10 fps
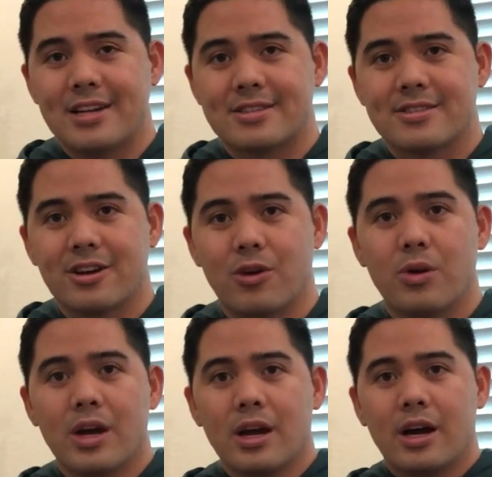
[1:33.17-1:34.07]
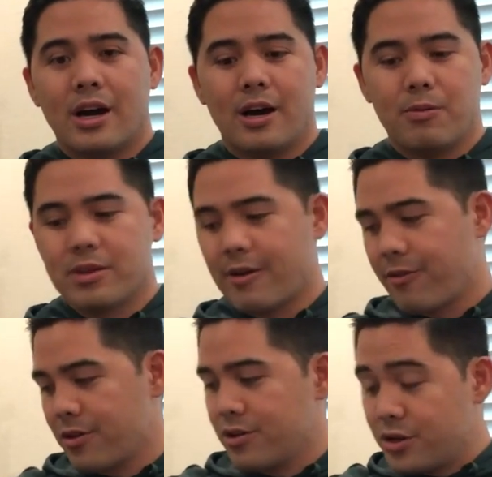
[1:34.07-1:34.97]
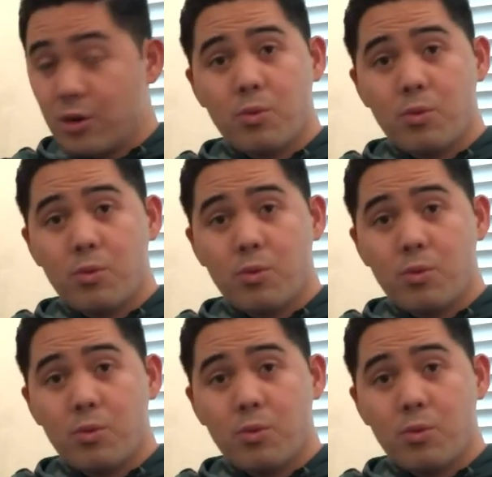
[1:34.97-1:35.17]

So without further ado,